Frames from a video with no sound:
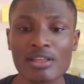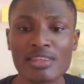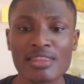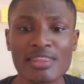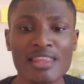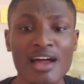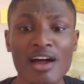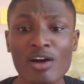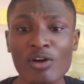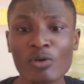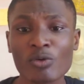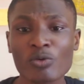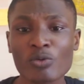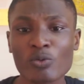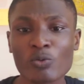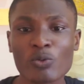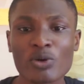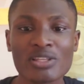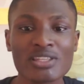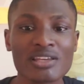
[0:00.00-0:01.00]
Now,
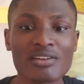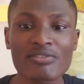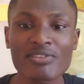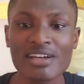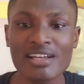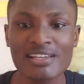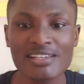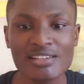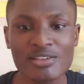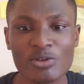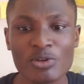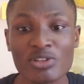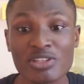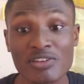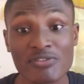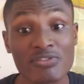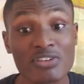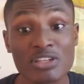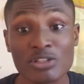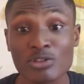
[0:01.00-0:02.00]
whatever your
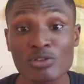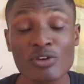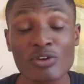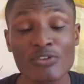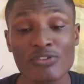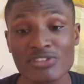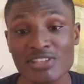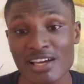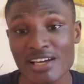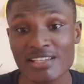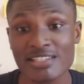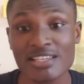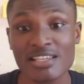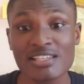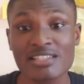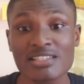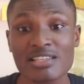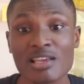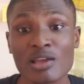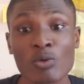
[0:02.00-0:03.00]
definition of
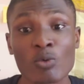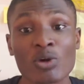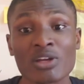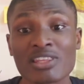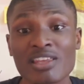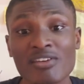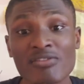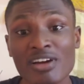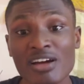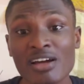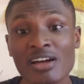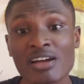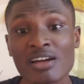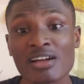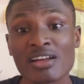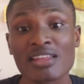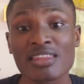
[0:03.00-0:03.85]
success and whatever